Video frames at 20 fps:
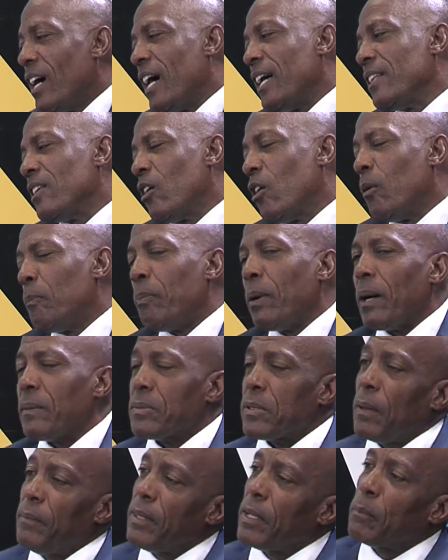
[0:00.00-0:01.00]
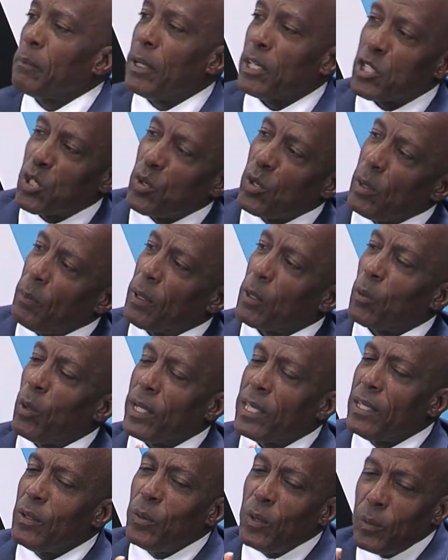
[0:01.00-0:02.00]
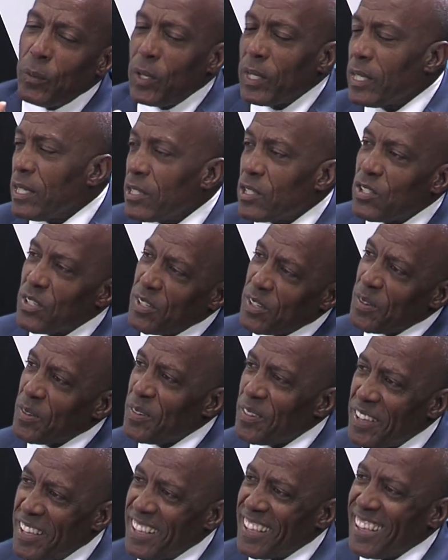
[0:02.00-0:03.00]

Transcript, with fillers: and or perhaps something muscular. But what? What, but what you're is, asking a loaded